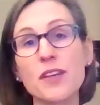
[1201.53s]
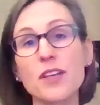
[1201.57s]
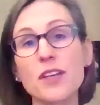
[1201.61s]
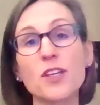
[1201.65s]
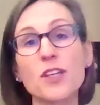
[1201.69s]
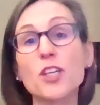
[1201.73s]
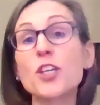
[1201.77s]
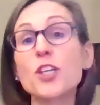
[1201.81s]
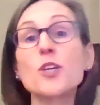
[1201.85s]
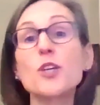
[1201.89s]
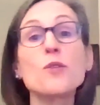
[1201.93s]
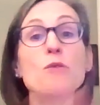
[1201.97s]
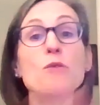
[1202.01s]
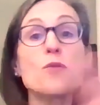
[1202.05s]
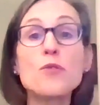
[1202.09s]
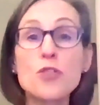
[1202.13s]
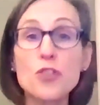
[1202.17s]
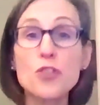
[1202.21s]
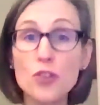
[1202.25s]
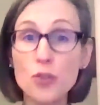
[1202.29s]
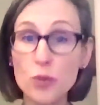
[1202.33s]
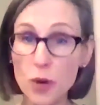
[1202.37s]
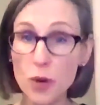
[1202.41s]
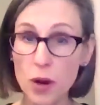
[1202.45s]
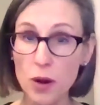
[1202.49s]
the
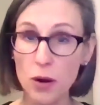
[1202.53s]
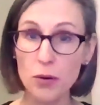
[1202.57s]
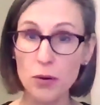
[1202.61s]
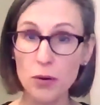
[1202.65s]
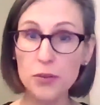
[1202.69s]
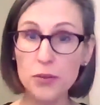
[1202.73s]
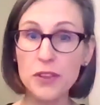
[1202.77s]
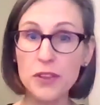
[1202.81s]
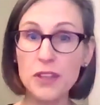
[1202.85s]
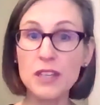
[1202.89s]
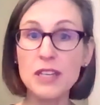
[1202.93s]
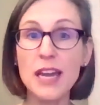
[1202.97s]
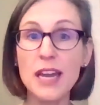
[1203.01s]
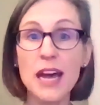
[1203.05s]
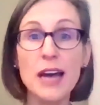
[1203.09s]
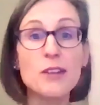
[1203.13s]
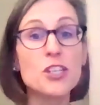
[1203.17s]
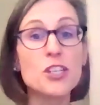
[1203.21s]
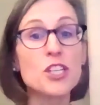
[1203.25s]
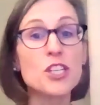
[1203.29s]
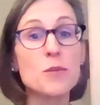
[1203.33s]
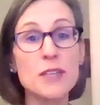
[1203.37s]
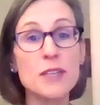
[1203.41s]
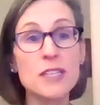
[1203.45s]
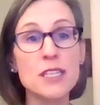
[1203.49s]
huge growth in
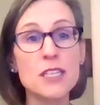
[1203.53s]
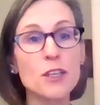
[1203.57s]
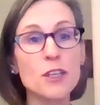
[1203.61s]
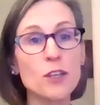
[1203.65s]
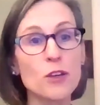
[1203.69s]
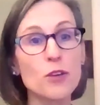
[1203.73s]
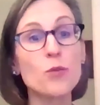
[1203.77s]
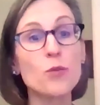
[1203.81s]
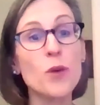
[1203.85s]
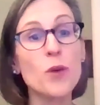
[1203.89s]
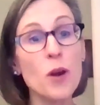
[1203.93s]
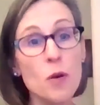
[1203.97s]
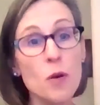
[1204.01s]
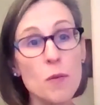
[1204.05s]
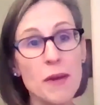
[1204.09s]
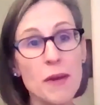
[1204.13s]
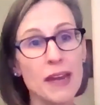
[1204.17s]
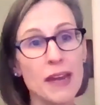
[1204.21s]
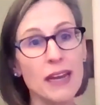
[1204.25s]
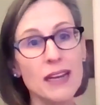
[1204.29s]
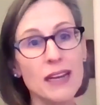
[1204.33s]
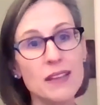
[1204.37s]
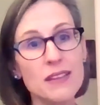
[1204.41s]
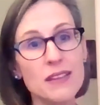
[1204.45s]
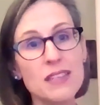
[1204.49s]
LGBTQ
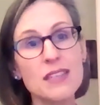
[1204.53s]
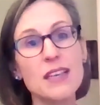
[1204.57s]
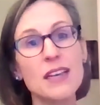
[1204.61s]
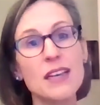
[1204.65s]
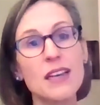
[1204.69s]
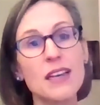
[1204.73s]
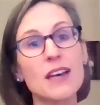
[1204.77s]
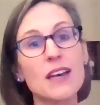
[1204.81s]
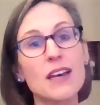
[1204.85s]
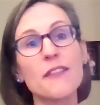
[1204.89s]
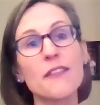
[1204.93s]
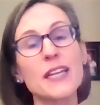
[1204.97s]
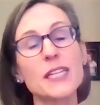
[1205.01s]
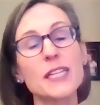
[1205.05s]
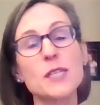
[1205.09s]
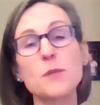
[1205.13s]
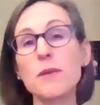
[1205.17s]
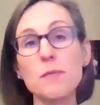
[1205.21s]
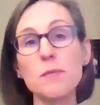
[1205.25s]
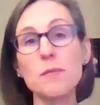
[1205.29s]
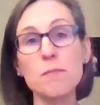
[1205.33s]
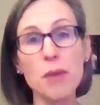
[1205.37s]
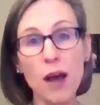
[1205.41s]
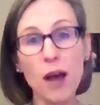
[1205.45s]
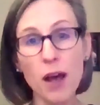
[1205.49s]
romance that's
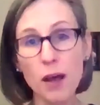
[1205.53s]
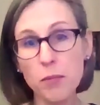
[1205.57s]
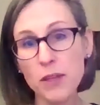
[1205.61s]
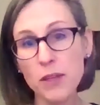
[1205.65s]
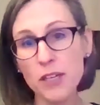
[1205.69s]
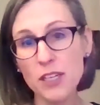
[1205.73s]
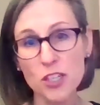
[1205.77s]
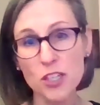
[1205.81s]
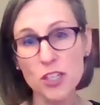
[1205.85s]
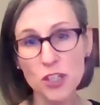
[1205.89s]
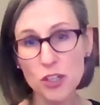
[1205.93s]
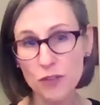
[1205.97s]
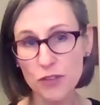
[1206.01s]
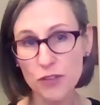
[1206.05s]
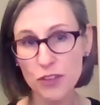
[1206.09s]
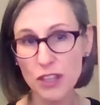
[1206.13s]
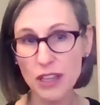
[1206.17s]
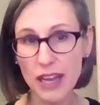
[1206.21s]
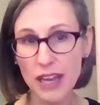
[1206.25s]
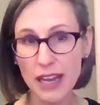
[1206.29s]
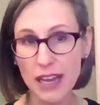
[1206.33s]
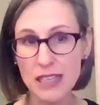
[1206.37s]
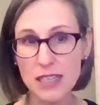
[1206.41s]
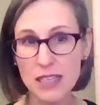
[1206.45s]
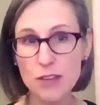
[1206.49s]
been published over the
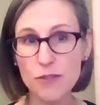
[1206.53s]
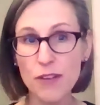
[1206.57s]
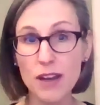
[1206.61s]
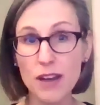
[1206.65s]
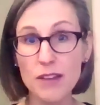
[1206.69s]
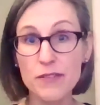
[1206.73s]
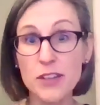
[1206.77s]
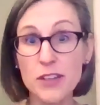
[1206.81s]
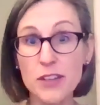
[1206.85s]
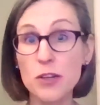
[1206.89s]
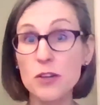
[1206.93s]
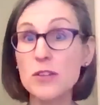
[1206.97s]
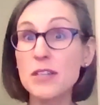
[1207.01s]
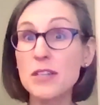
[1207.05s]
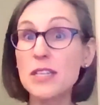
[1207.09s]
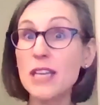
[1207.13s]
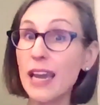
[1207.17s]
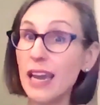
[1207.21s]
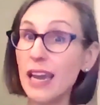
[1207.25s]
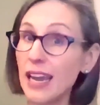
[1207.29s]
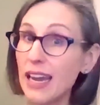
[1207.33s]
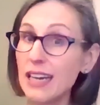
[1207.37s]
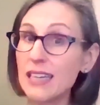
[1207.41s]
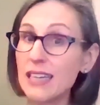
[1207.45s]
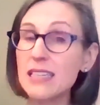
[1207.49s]
last 5 years
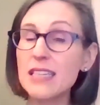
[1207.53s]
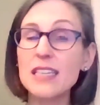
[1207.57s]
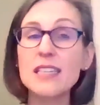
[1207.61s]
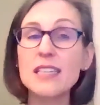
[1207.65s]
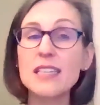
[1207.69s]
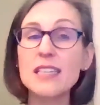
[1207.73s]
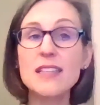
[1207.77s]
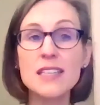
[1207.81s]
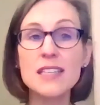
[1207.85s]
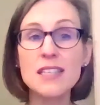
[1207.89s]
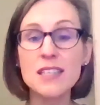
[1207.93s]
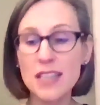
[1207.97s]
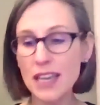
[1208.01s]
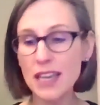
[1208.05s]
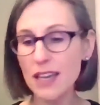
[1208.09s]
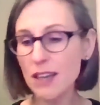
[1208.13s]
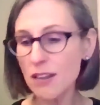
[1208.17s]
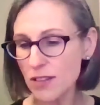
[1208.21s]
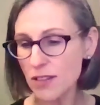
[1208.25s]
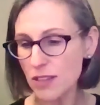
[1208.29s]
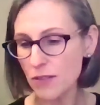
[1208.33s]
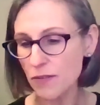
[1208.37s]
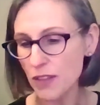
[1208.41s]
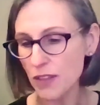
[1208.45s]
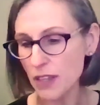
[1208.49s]
and in the
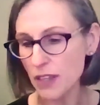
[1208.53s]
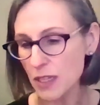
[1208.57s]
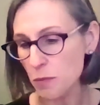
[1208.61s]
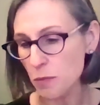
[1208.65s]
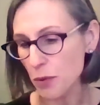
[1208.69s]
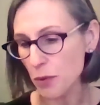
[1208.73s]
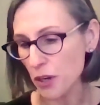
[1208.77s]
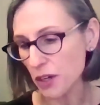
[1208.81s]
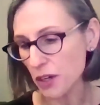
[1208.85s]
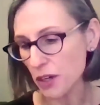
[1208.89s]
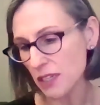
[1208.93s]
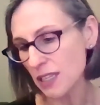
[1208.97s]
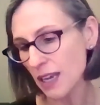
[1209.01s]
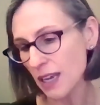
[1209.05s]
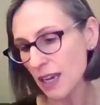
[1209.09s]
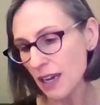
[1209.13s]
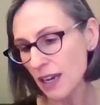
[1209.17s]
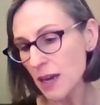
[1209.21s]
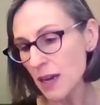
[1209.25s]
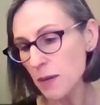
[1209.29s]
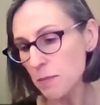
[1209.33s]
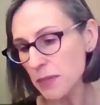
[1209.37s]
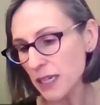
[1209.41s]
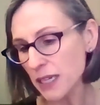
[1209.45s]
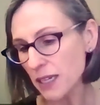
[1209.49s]
sales of these books,
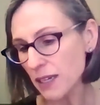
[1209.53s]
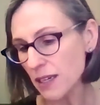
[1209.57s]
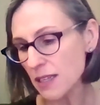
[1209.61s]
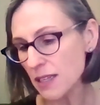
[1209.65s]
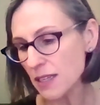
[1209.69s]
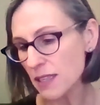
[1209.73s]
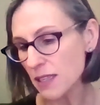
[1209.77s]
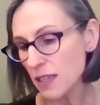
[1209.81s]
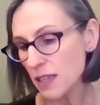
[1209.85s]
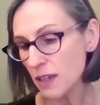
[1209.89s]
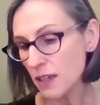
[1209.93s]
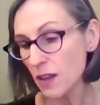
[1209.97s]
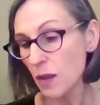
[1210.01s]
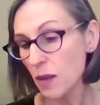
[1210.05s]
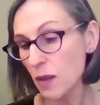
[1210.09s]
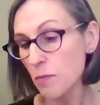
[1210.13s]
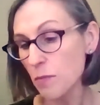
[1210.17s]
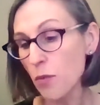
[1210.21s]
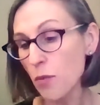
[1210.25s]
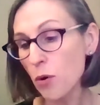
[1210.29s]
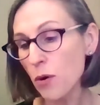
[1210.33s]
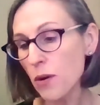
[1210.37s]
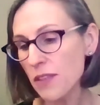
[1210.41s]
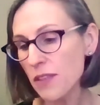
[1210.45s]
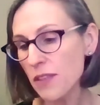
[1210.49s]
because
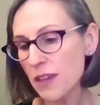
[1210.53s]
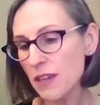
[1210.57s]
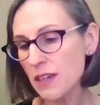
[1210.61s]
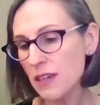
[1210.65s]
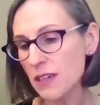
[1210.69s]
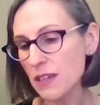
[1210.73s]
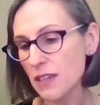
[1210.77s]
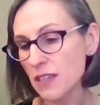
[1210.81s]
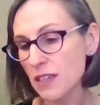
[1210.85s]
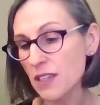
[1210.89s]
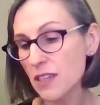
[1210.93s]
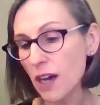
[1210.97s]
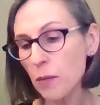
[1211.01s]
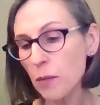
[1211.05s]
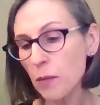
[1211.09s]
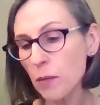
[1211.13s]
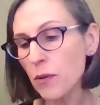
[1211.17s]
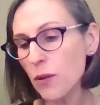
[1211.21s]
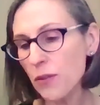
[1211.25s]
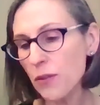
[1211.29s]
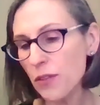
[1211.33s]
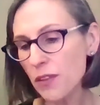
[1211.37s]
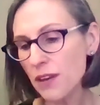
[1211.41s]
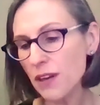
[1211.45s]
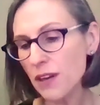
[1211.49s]
more than
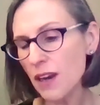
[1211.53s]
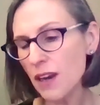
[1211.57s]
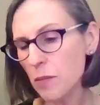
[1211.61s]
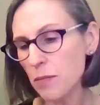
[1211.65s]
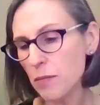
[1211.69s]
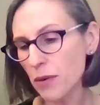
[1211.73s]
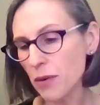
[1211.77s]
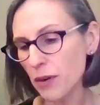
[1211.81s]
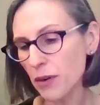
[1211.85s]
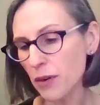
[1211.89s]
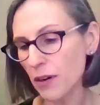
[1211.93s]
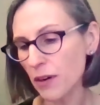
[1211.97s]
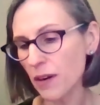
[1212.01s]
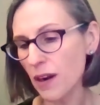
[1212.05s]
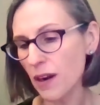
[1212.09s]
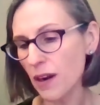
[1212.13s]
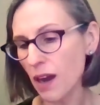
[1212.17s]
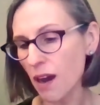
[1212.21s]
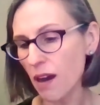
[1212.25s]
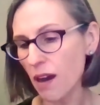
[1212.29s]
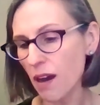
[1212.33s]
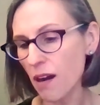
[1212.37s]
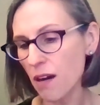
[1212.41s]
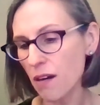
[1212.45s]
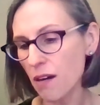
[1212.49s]
double the number
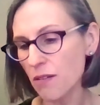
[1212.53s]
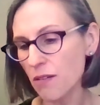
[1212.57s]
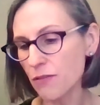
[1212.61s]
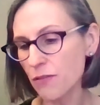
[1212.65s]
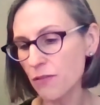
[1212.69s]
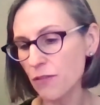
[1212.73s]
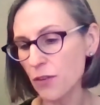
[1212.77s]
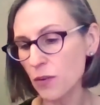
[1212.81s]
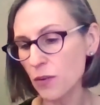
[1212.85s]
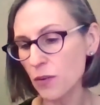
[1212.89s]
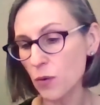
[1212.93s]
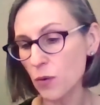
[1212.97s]
of